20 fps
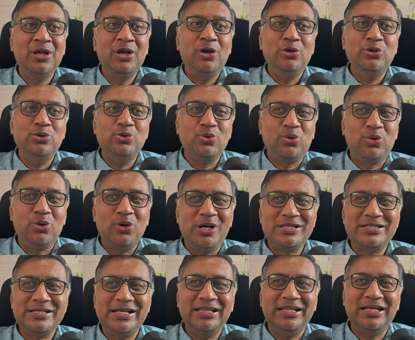You could not
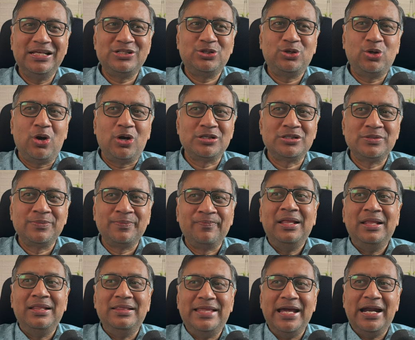sell the stocks.
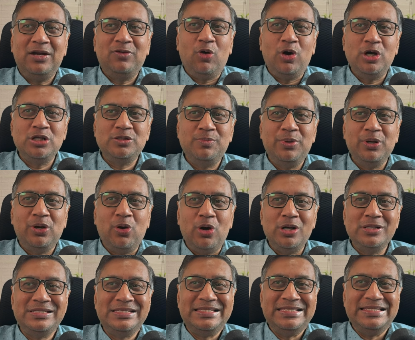That was
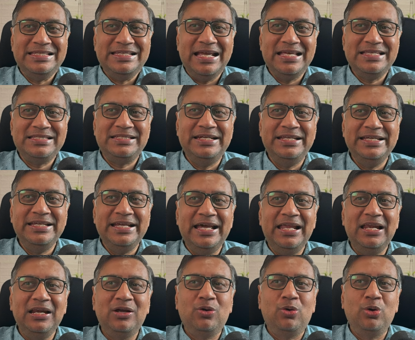because
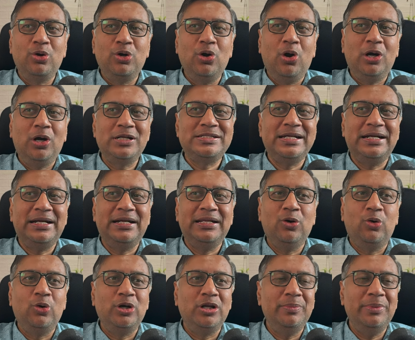CSDL could not send the
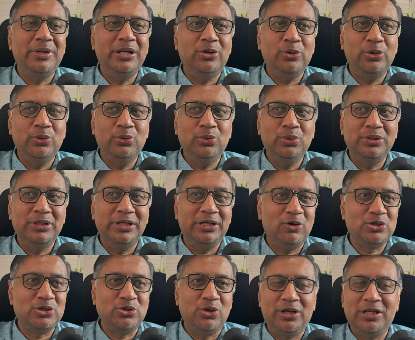OTP to you. It
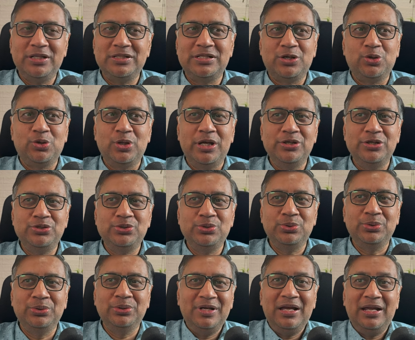was not a Zerodha issue.
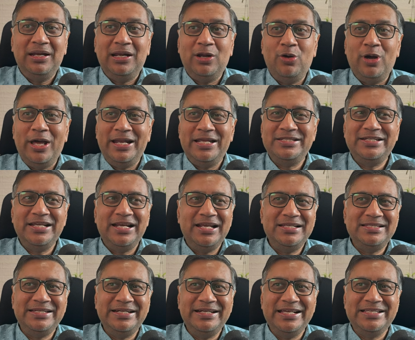Now NSDL and
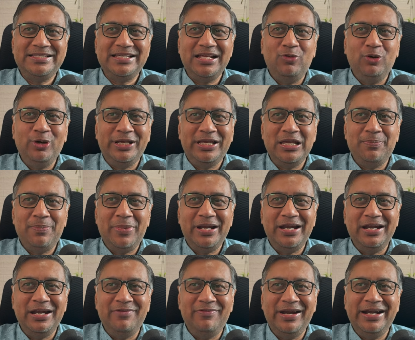CDSL would keep an
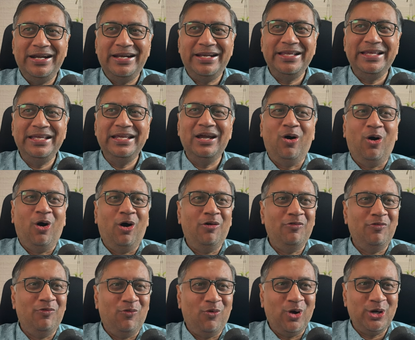inventory
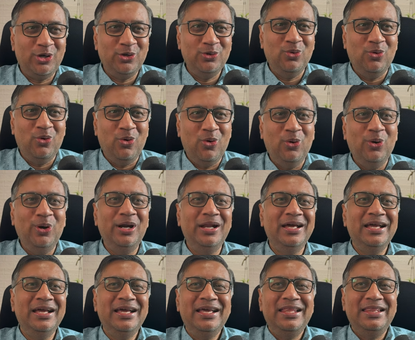of what you hold.
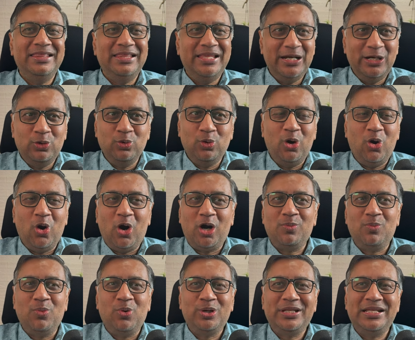They do a lot
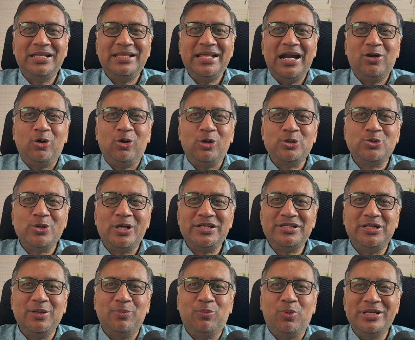more than that also as
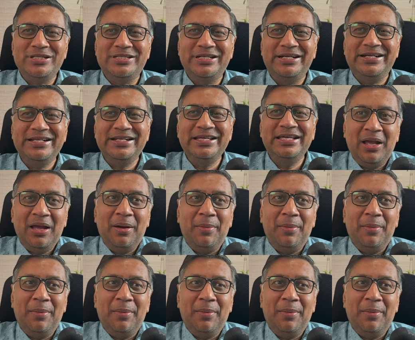depository.